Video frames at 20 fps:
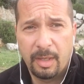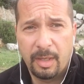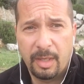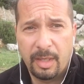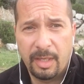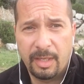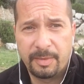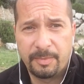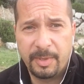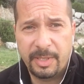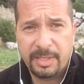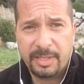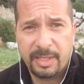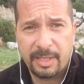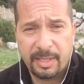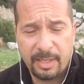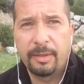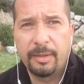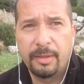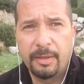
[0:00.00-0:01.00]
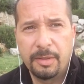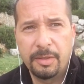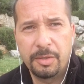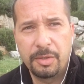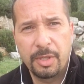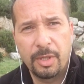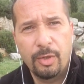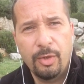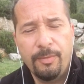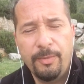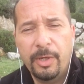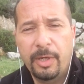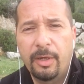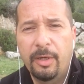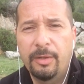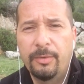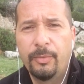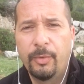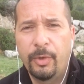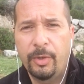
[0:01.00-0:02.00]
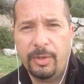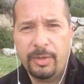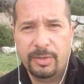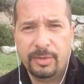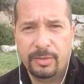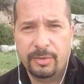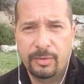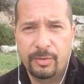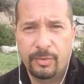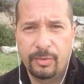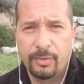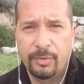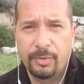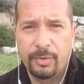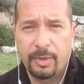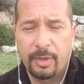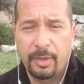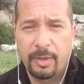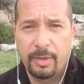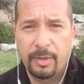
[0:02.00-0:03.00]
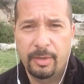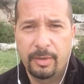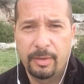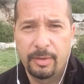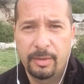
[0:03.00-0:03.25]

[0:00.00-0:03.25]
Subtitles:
is basically Jehovah God works through the